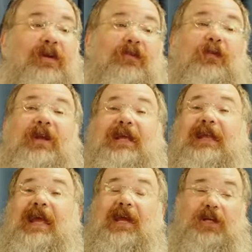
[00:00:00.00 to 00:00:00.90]
is when I
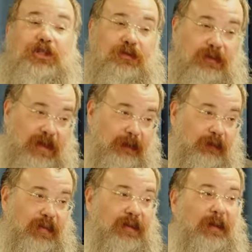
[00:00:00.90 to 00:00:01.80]
take a
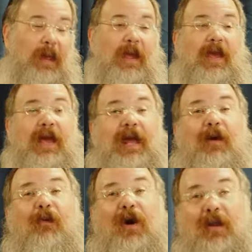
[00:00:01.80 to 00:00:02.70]
trip, and I
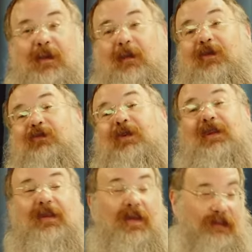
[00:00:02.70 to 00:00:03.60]
want to be able to
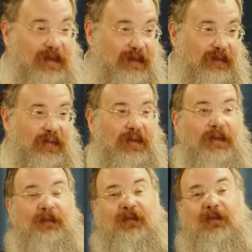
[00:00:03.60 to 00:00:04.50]
relive it,
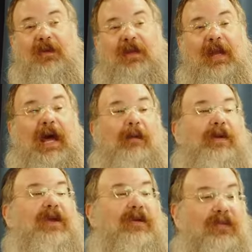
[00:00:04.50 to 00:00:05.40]
I
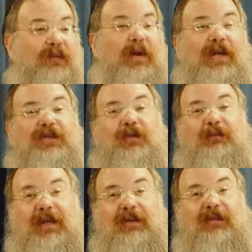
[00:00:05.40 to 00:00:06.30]
make a special
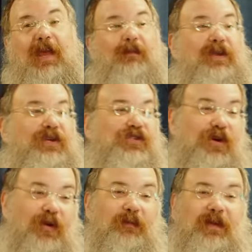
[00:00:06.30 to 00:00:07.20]
mixtape. And he
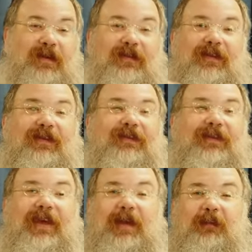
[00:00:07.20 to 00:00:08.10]
showed me his little
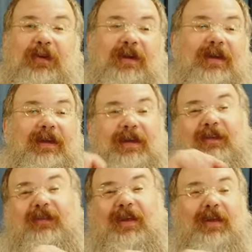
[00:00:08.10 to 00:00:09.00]
tape, and
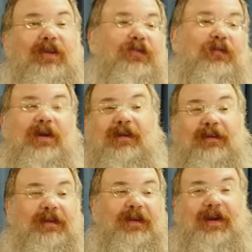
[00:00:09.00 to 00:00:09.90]
it said Israel
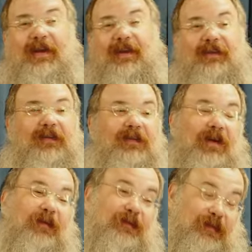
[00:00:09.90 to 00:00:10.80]
on it.
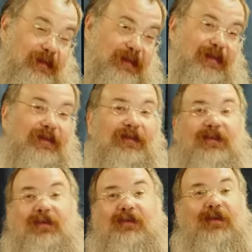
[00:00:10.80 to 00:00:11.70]
That was, that was
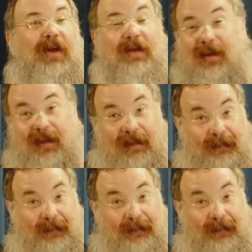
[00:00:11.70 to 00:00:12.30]
his Israel. I,